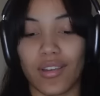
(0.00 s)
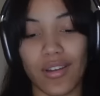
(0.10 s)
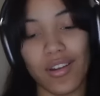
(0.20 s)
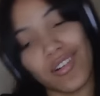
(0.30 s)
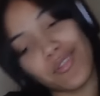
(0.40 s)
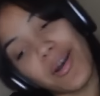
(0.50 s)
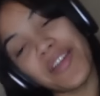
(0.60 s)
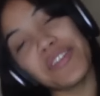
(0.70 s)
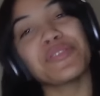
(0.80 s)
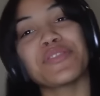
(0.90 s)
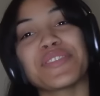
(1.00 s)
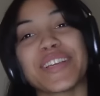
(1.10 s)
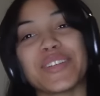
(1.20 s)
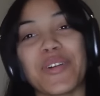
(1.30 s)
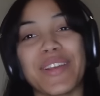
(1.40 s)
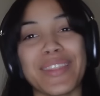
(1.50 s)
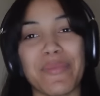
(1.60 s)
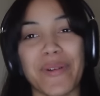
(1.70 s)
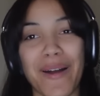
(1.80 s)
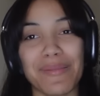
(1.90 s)
Girl, why are you just ignoring the
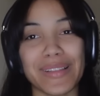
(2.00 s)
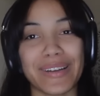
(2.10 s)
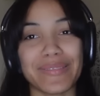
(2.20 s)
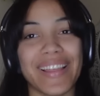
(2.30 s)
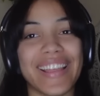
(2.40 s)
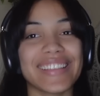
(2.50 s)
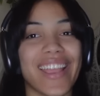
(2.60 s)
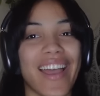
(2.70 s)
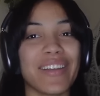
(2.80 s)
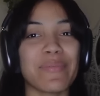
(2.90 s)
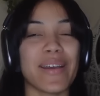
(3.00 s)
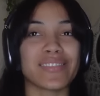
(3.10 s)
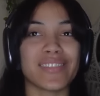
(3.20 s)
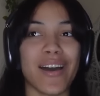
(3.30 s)
problem? Like, it's kind of messed